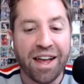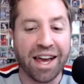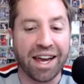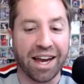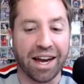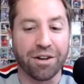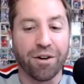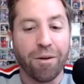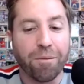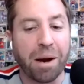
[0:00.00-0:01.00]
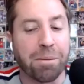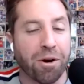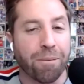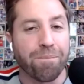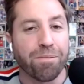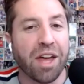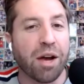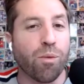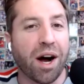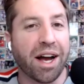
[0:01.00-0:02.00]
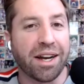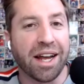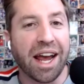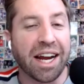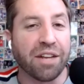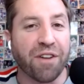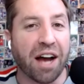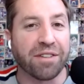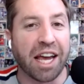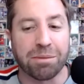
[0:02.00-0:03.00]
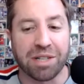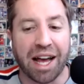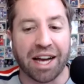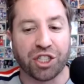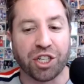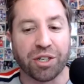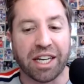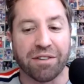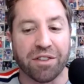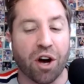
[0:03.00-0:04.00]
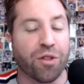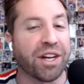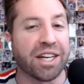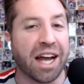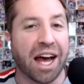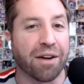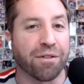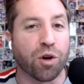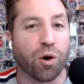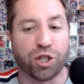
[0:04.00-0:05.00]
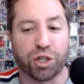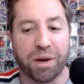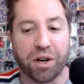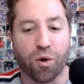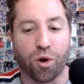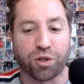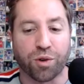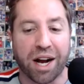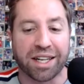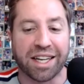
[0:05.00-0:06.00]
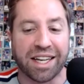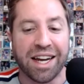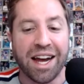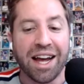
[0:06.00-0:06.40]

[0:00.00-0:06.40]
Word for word: And remember, they won eighty-five games last year, even though they didn't have Goldschmidt or Greinke.